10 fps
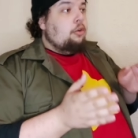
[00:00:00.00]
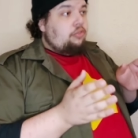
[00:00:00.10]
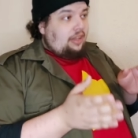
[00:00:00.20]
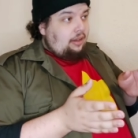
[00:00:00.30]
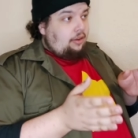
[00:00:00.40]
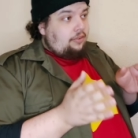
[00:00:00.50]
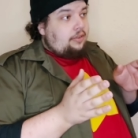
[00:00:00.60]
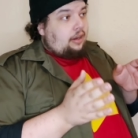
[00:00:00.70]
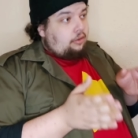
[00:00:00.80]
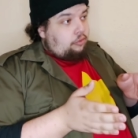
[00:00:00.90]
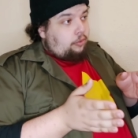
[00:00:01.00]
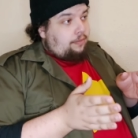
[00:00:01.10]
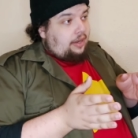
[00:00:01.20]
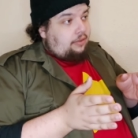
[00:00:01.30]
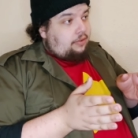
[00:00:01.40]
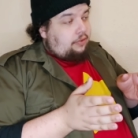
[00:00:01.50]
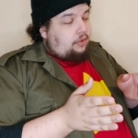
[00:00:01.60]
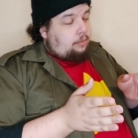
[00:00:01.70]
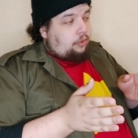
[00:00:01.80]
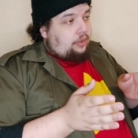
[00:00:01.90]
You're sending us into unsurveyed
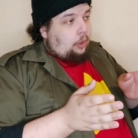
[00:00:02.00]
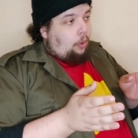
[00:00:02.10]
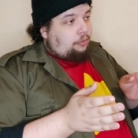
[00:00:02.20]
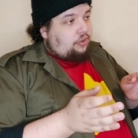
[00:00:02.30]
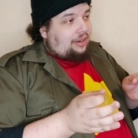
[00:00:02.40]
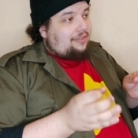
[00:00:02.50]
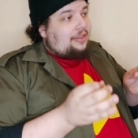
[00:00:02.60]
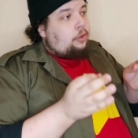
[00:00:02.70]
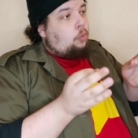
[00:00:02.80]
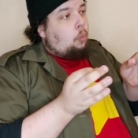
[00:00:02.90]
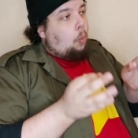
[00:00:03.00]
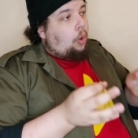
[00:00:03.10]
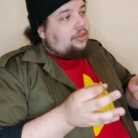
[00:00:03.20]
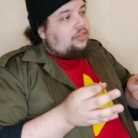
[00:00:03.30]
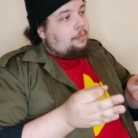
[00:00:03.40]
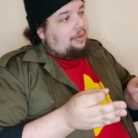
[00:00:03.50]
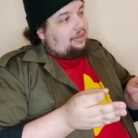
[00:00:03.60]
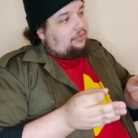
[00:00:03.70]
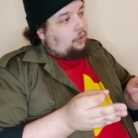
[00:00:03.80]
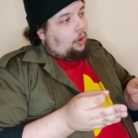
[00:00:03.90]
systems on the off chance that you want to
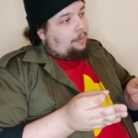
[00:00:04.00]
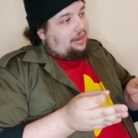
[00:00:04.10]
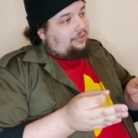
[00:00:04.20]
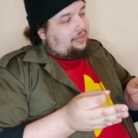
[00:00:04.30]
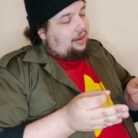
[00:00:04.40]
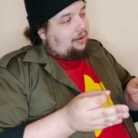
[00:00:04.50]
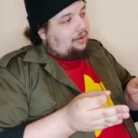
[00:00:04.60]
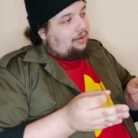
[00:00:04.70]
build a starbase there.